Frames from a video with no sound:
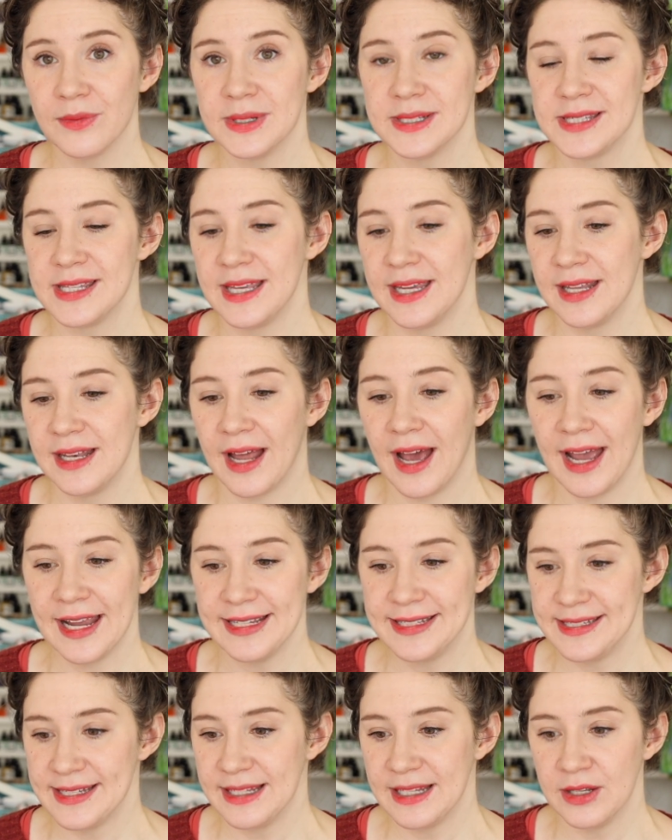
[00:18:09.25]
was that I
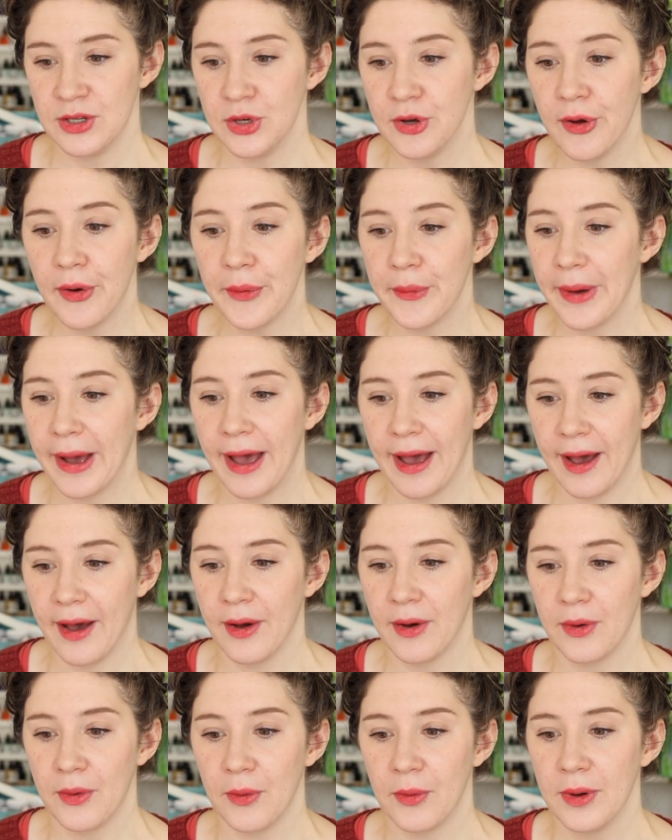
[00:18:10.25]
didn't know
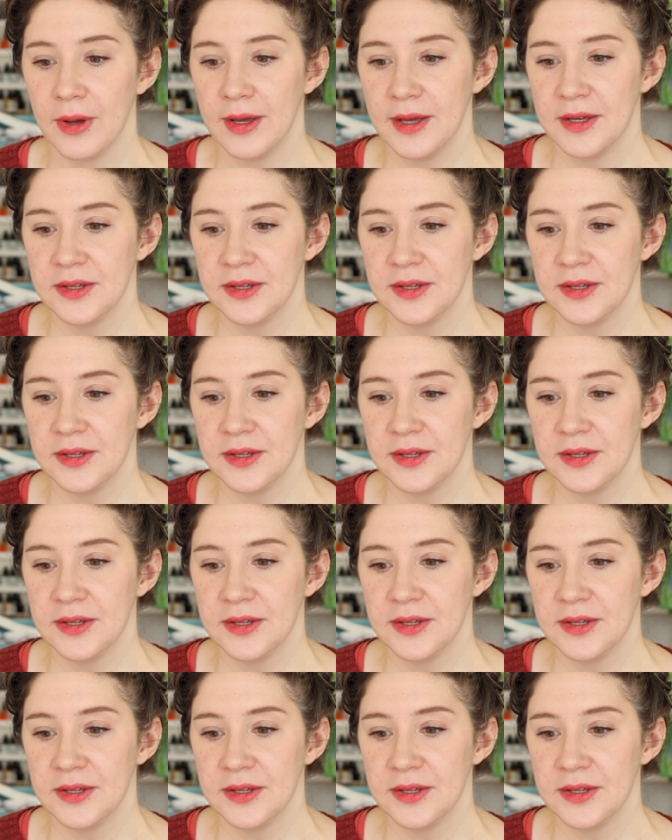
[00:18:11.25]
how